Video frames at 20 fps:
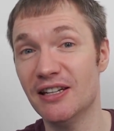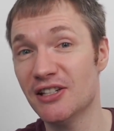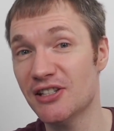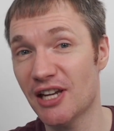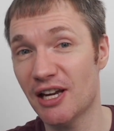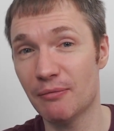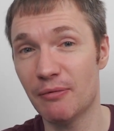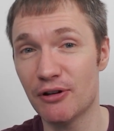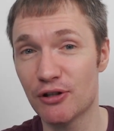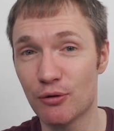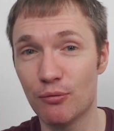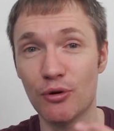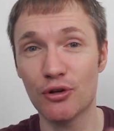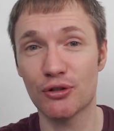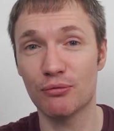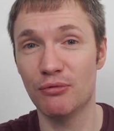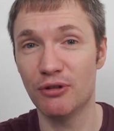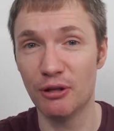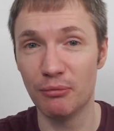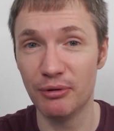it this time, whereas I
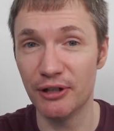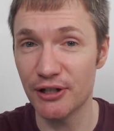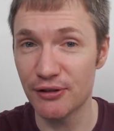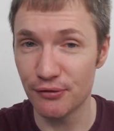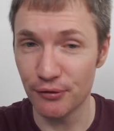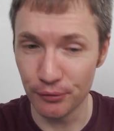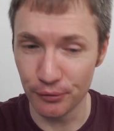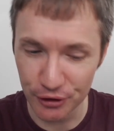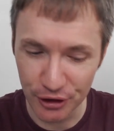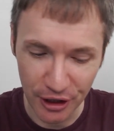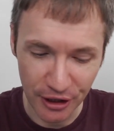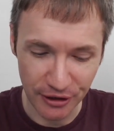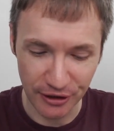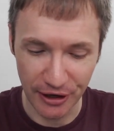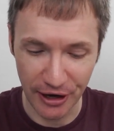wasn't with the Blissfuls.